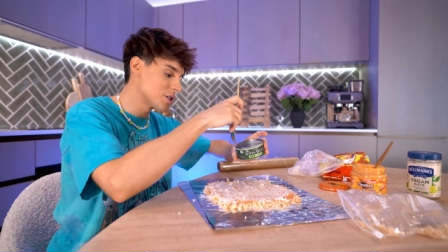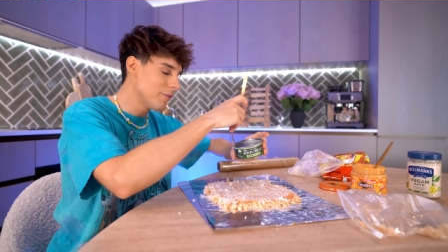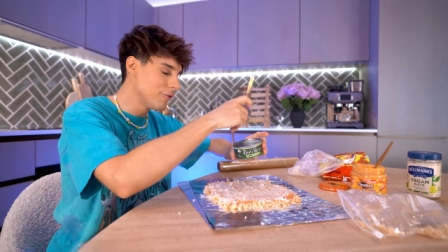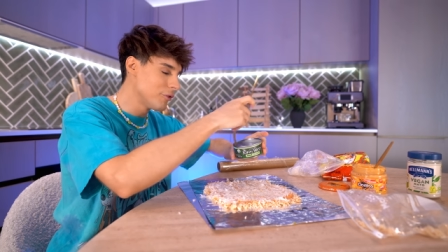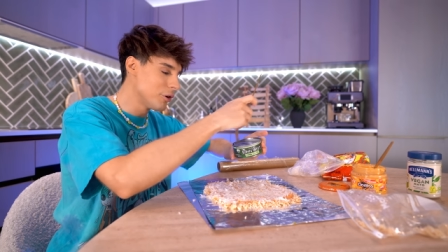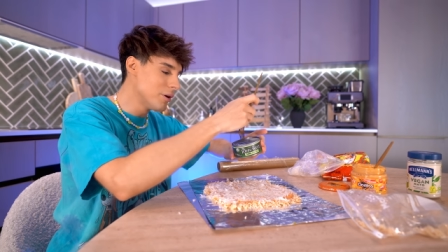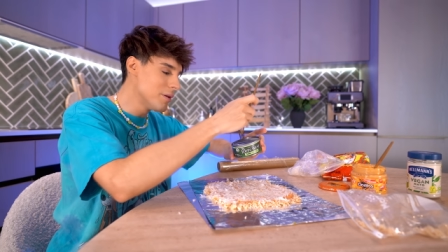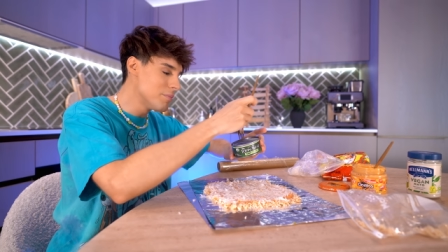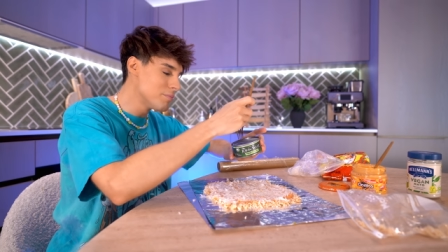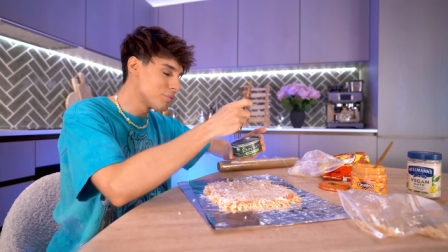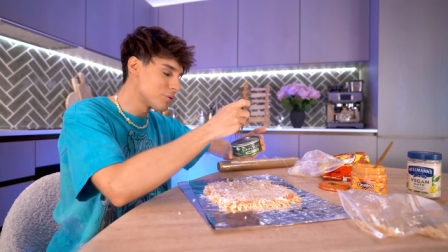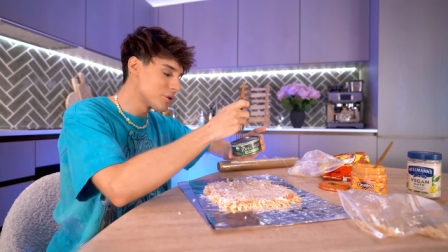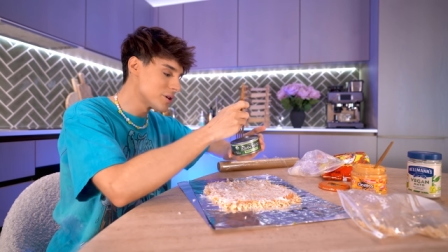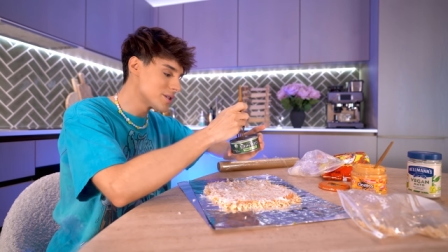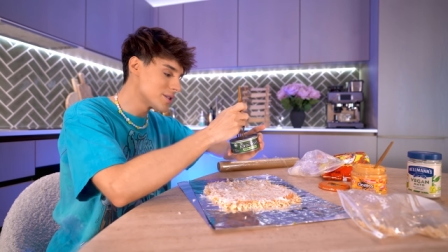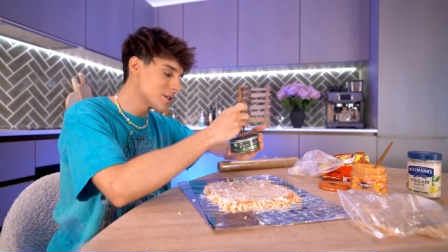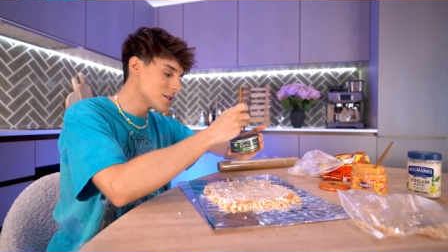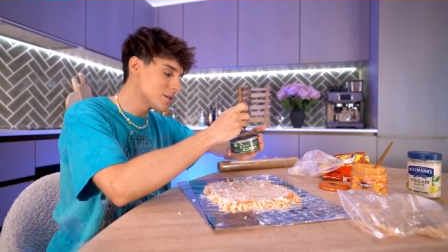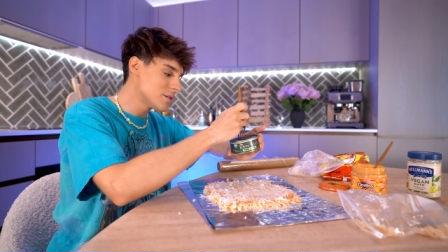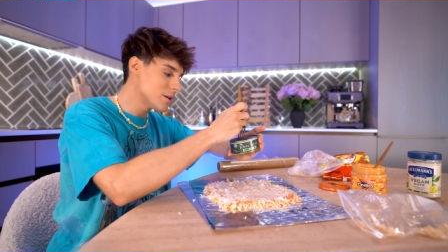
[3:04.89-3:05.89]
If you're in
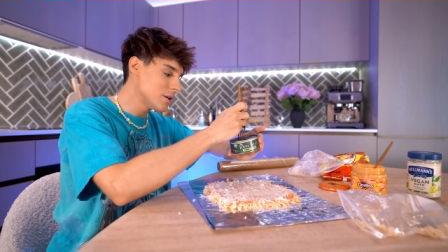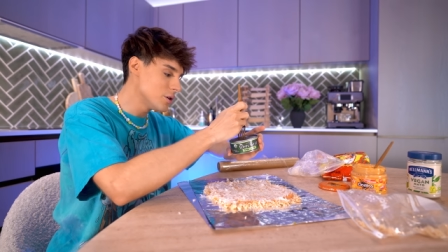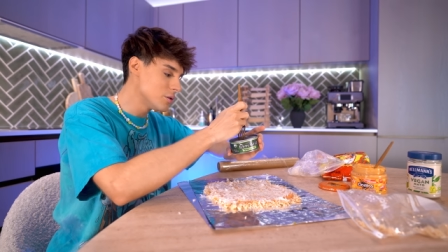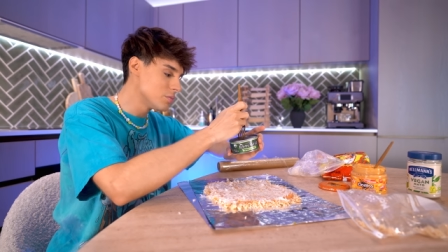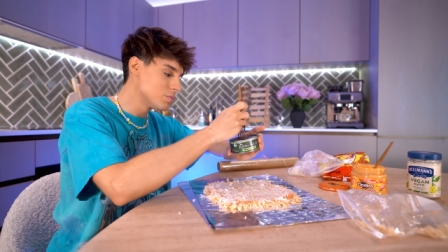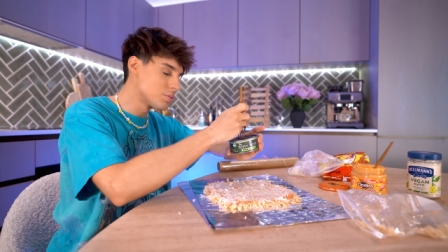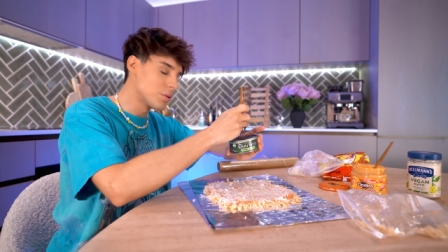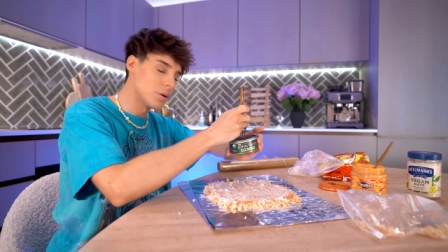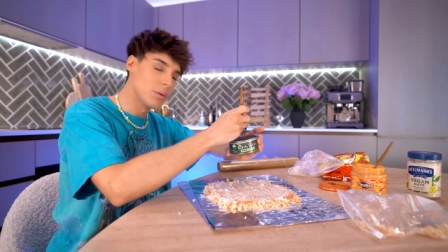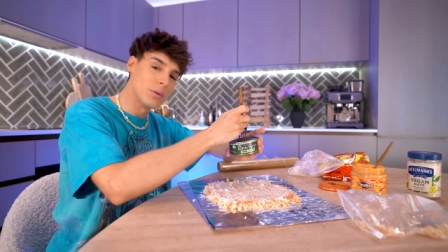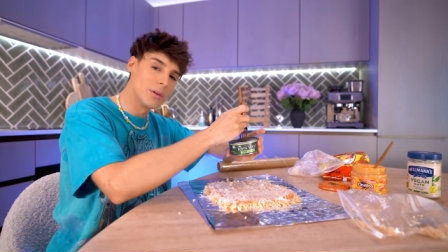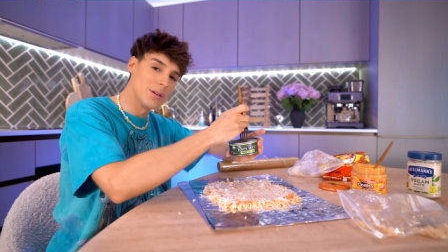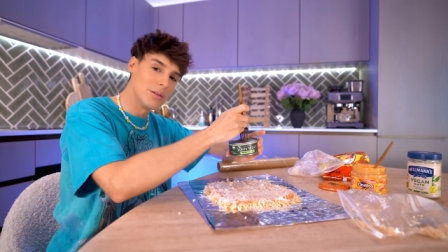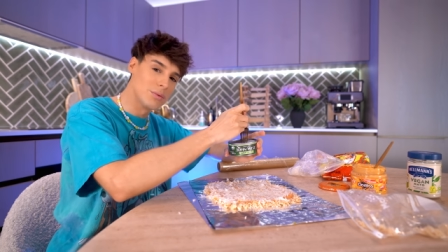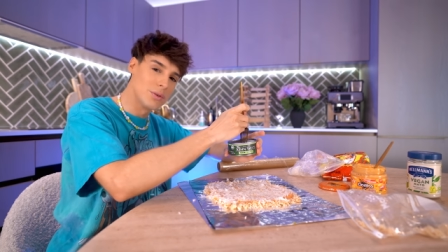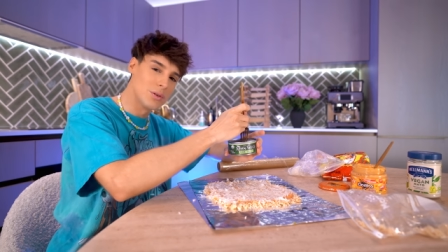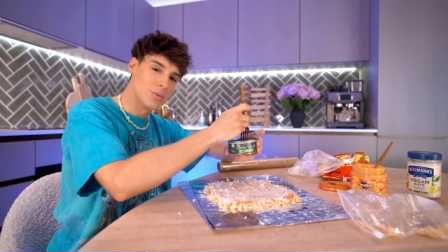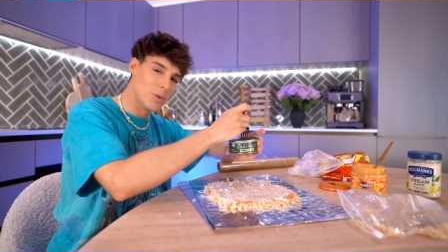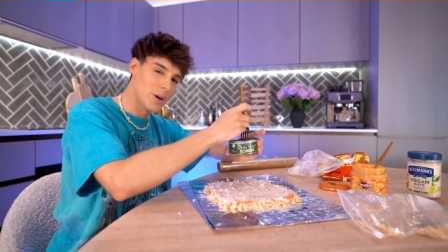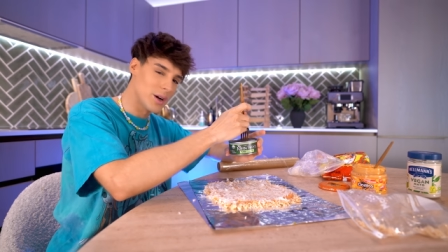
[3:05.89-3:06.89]
prison, you probably
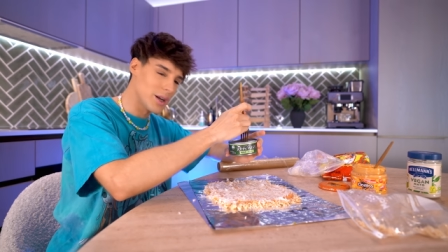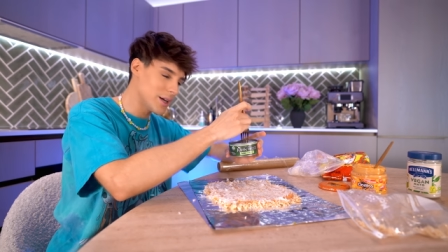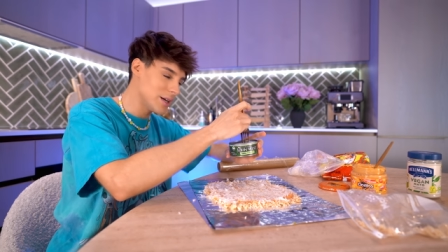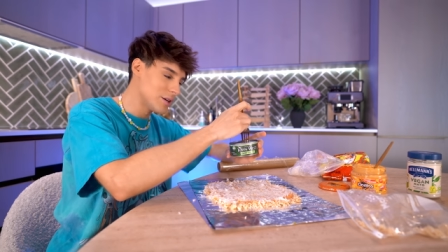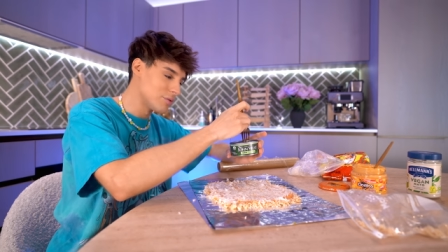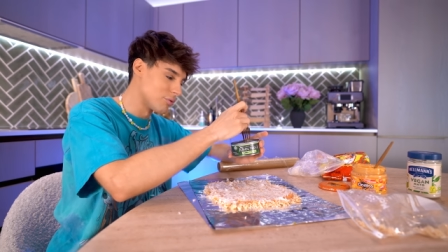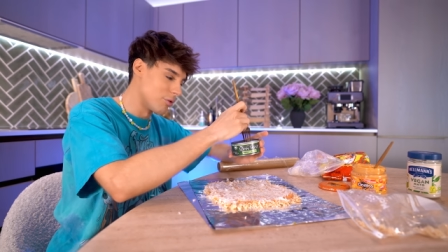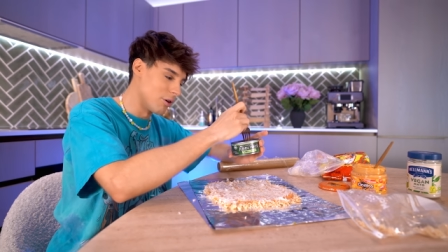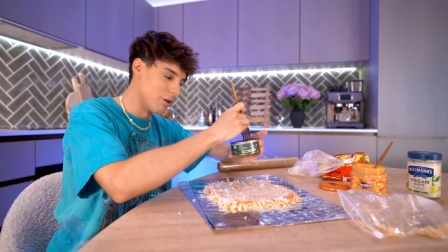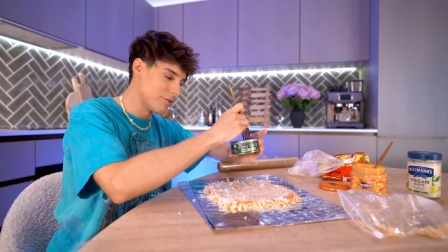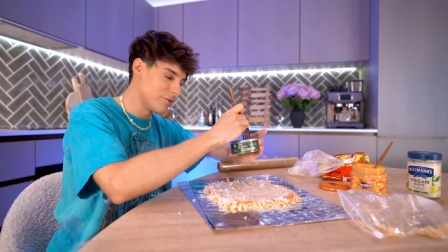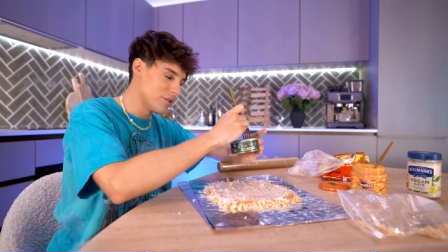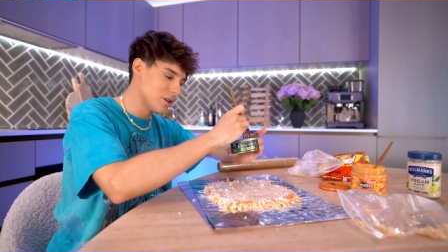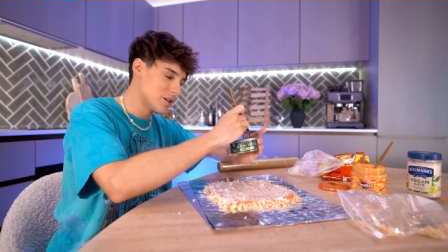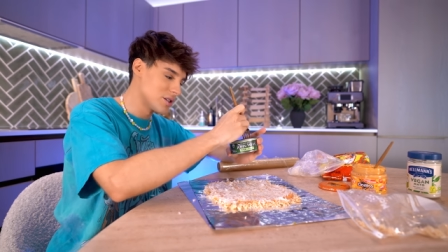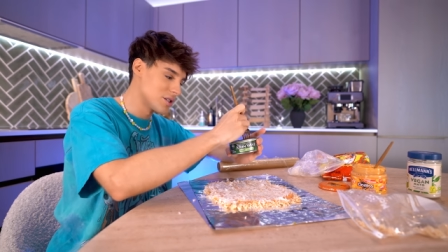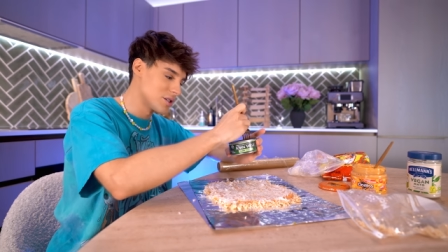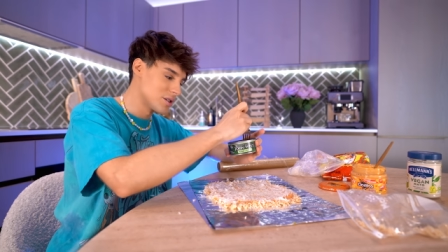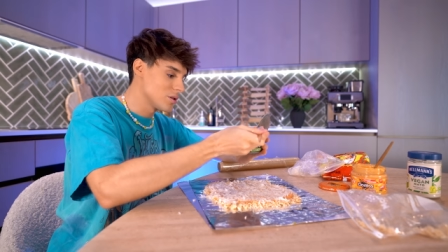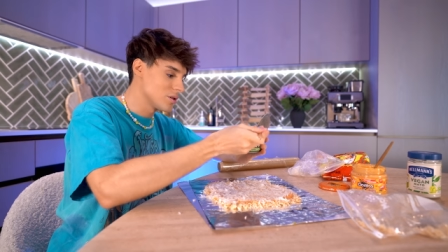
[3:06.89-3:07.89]
wouldn't wanna eat raw
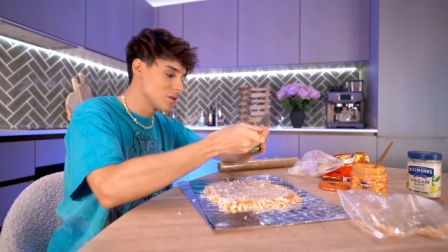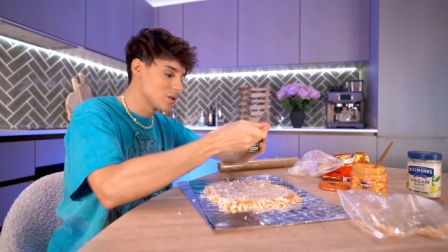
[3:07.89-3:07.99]
fish.